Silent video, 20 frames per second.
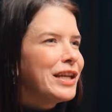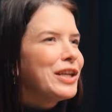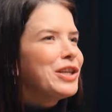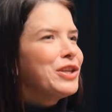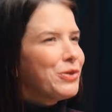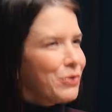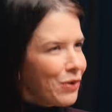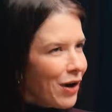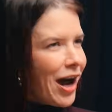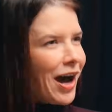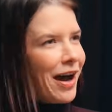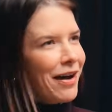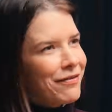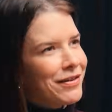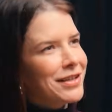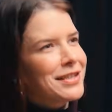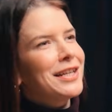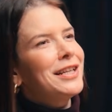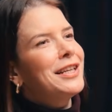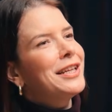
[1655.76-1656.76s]
that you
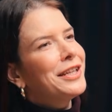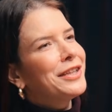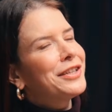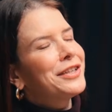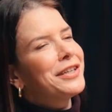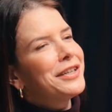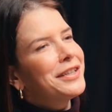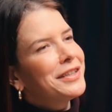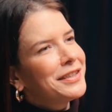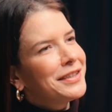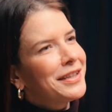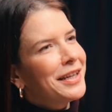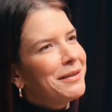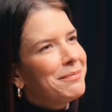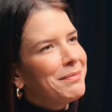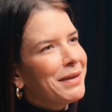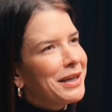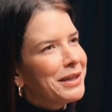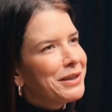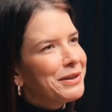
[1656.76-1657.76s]
have as a leader
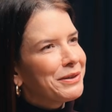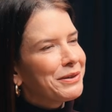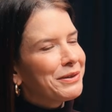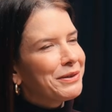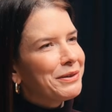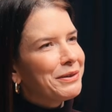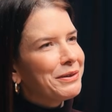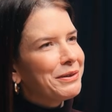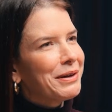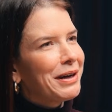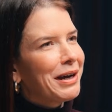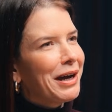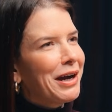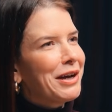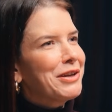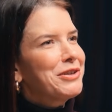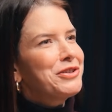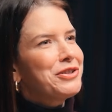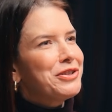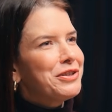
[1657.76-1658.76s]
that made you
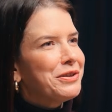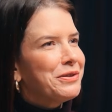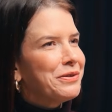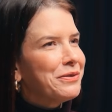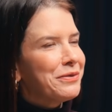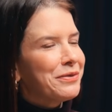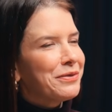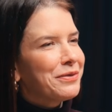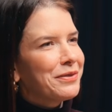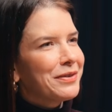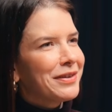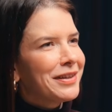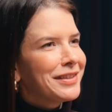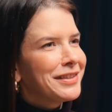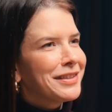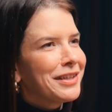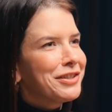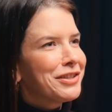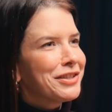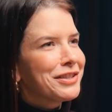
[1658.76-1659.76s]
achieve
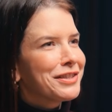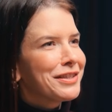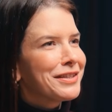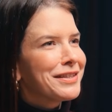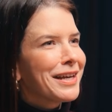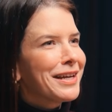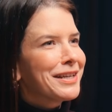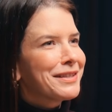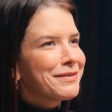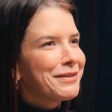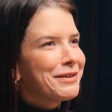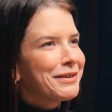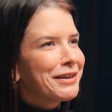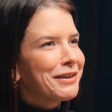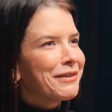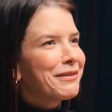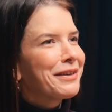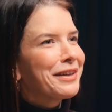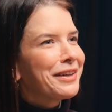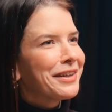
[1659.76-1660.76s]
such a successful
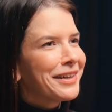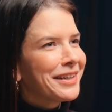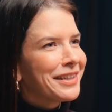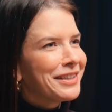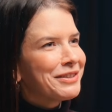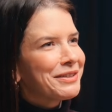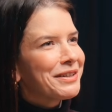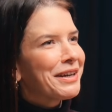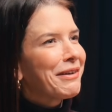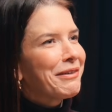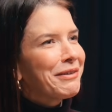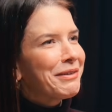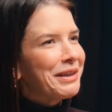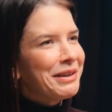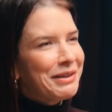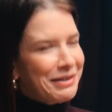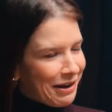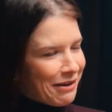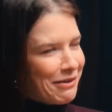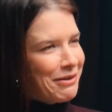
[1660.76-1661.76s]
career
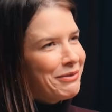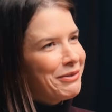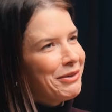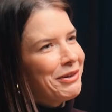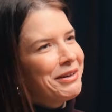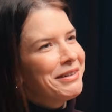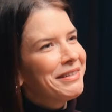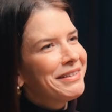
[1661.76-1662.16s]
in Carrefour?